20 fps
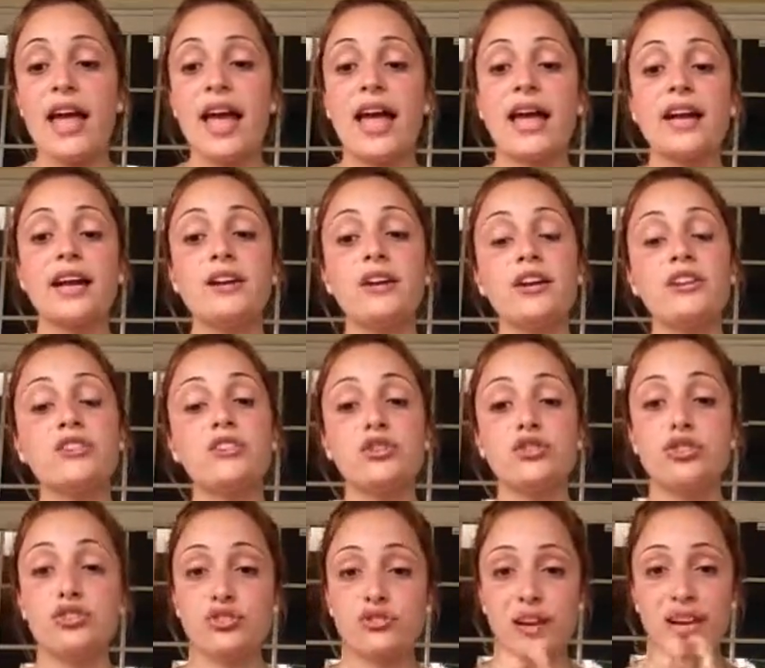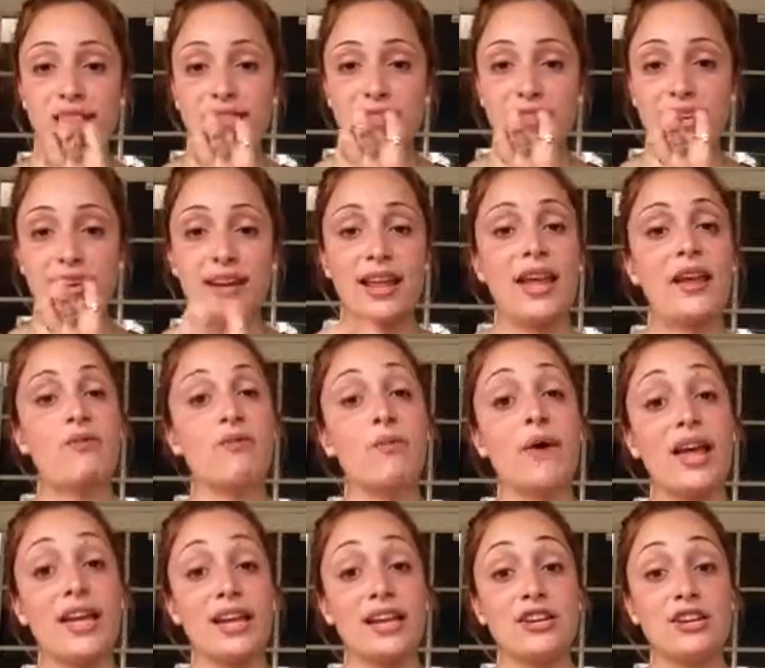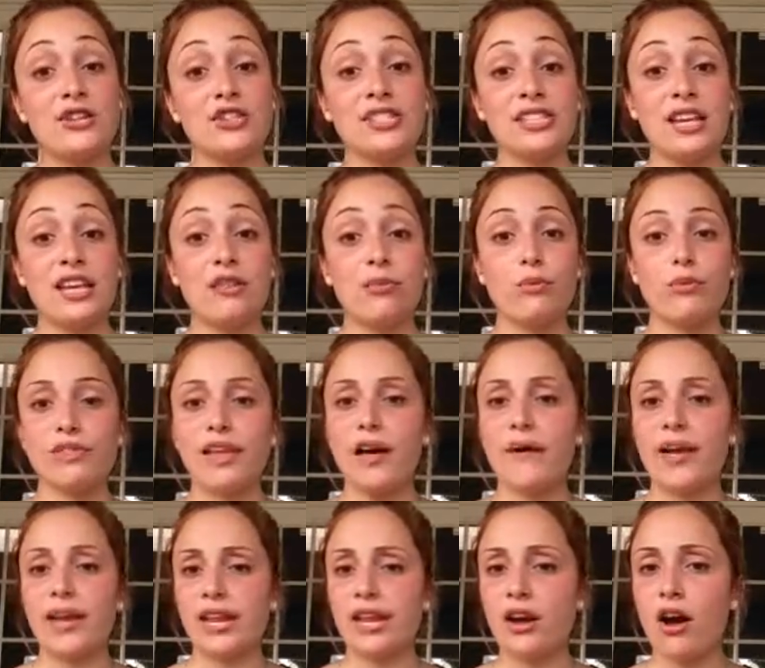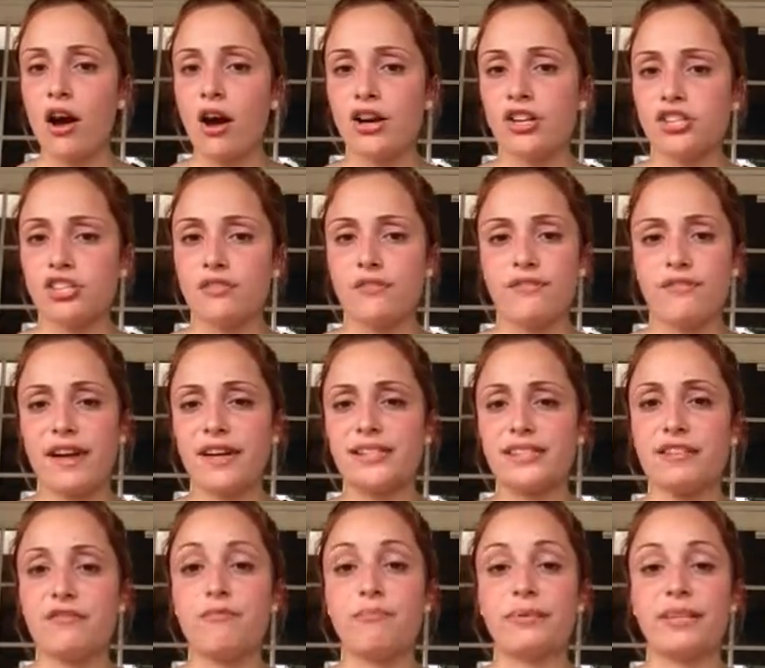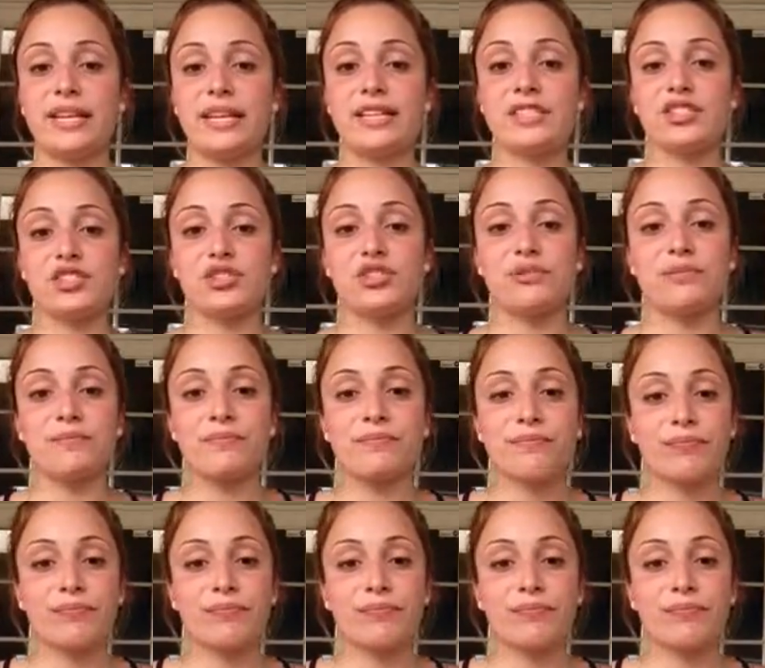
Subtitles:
and can also strengthen and whiten your teeth without any harsh effect of bleach.